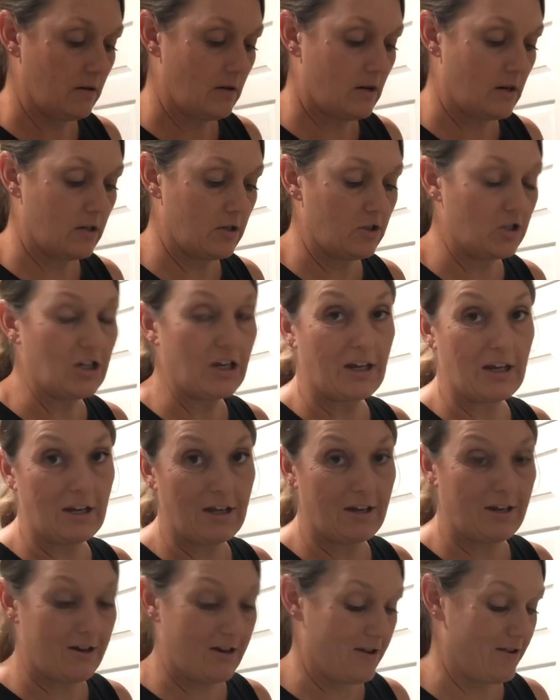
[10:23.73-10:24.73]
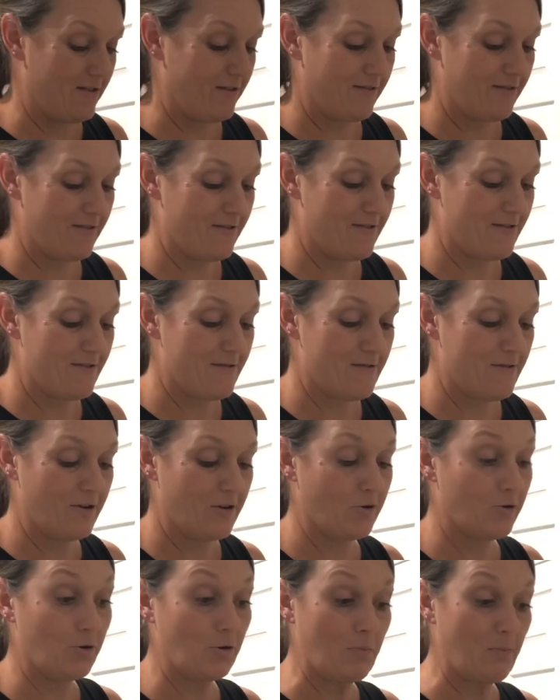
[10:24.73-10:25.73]
on chicken
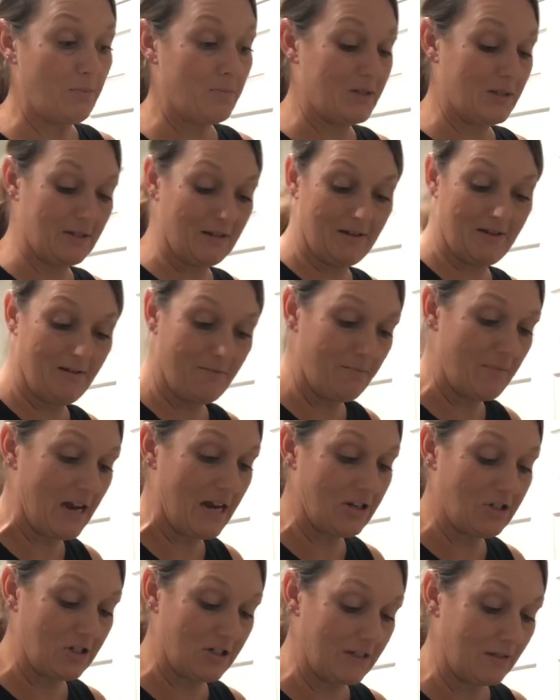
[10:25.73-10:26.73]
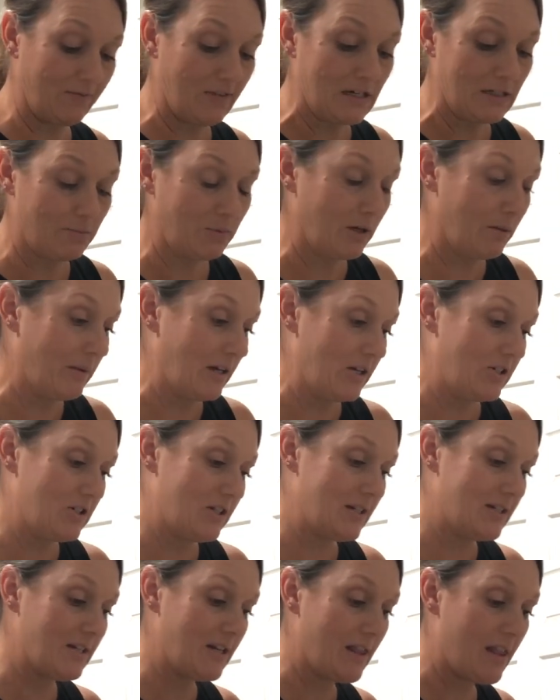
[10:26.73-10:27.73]
groups, pages, Facebook
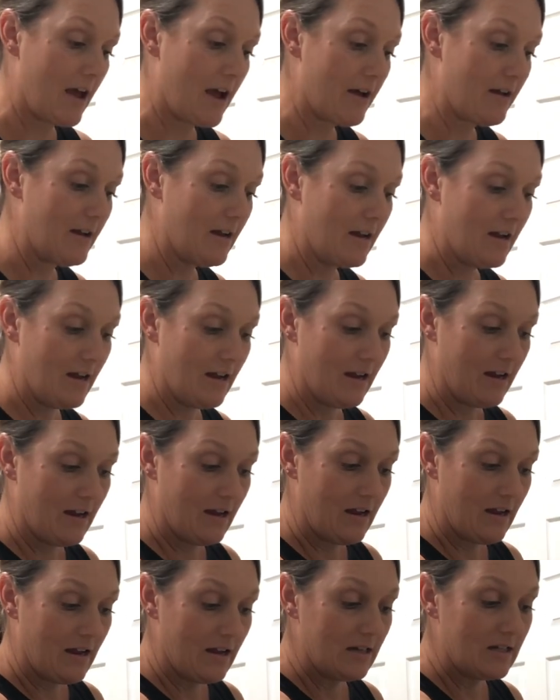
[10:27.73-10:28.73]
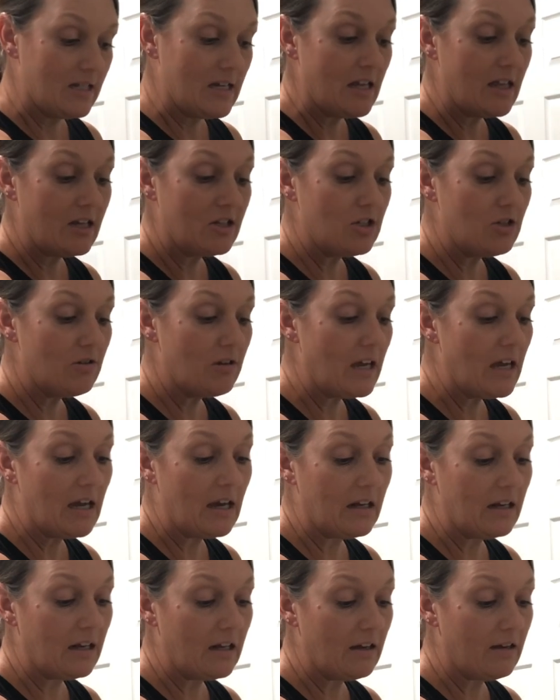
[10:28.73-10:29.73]
pages and that say that you
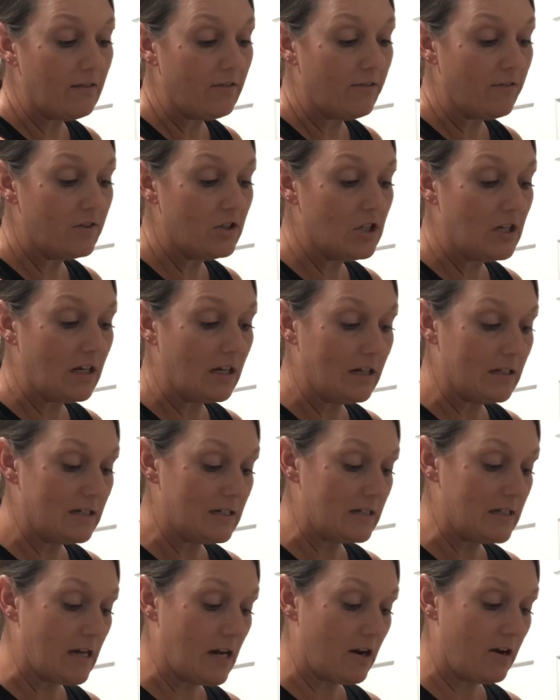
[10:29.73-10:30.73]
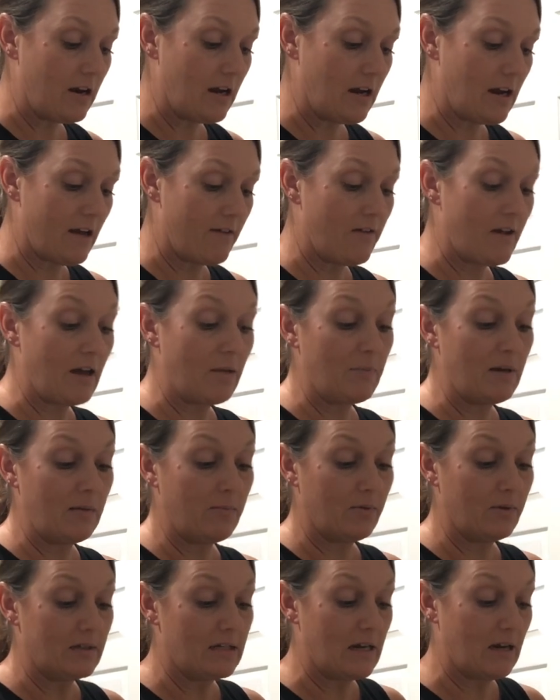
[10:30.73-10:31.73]
can't give chickens dairy. I've had
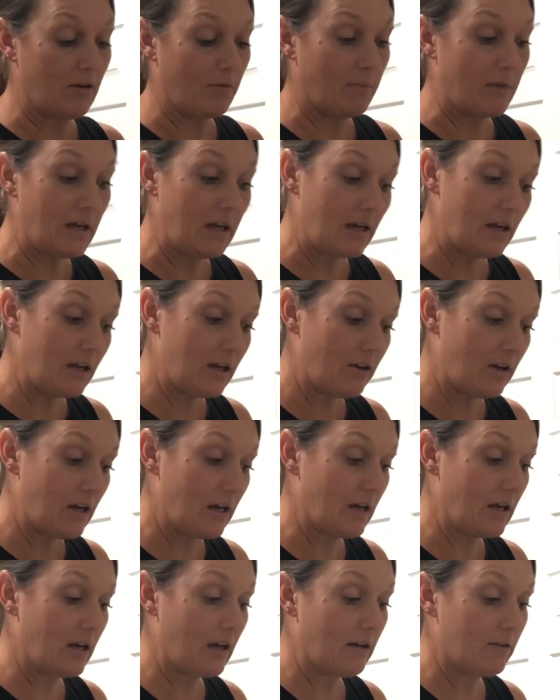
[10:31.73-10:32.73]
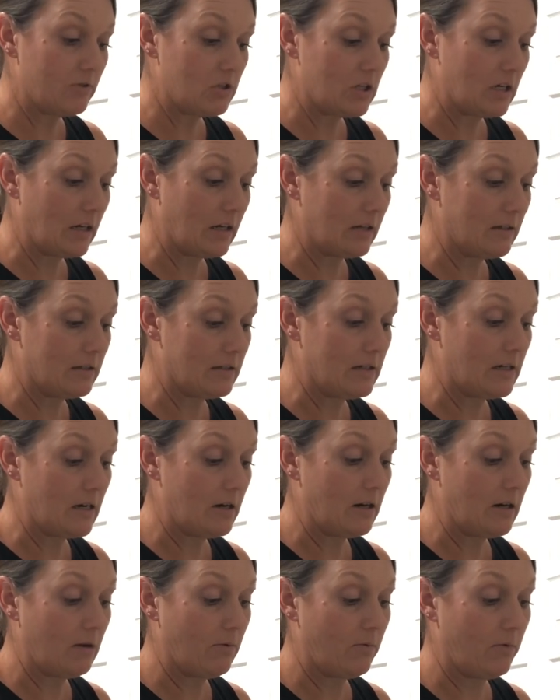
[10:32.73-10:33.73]
people tell me you can't give chickens
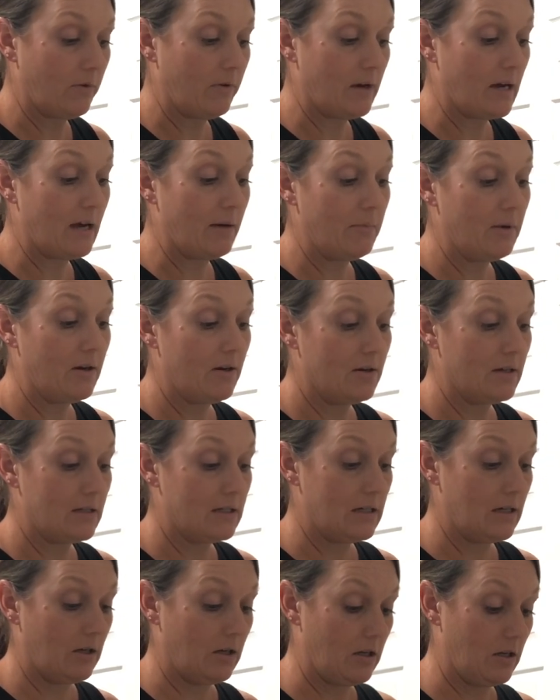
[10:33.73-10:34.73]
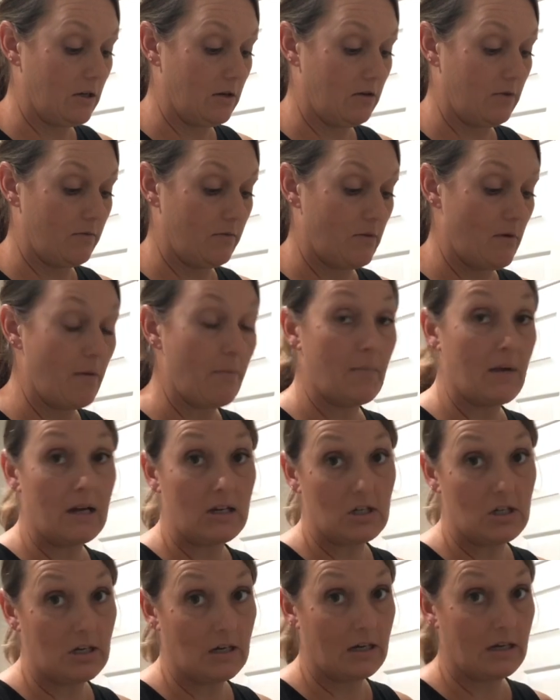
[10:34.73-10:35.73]
dairy. Well, I'm here to tell you, my
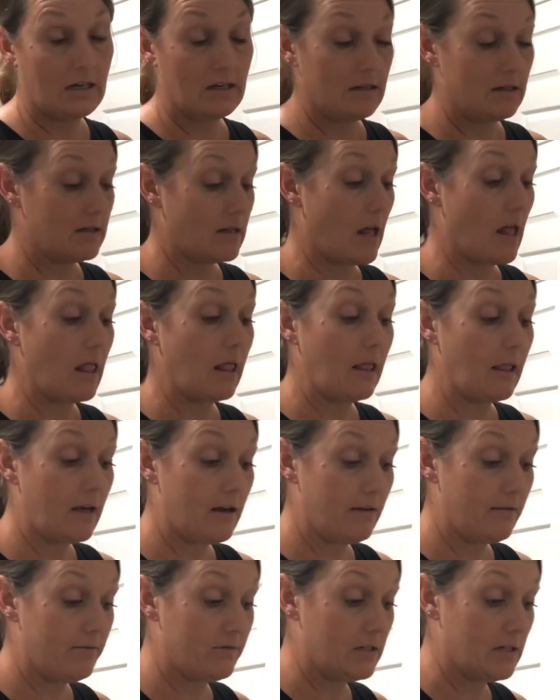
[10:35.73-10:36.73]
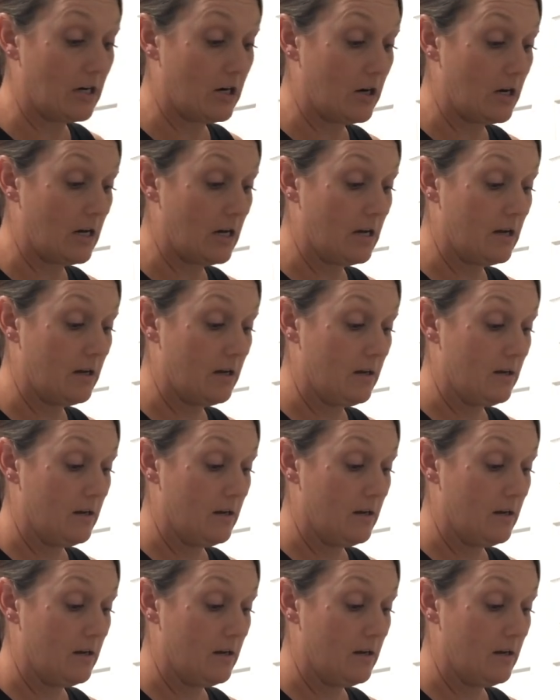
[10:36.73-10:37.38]
chickens love dairy.